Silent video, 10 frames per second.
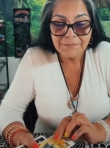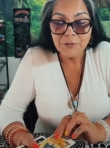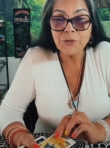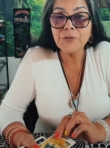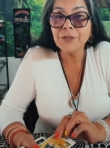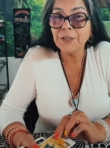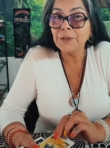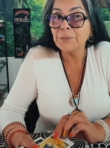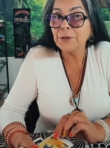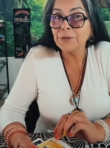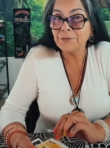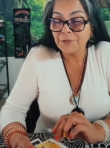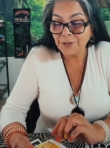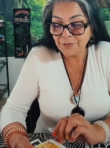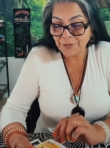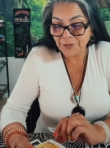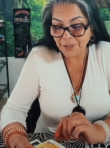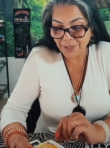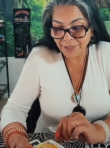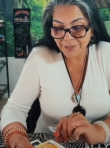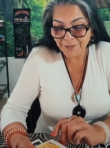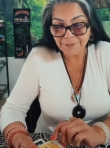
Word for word: You're thinking about it very, very hard.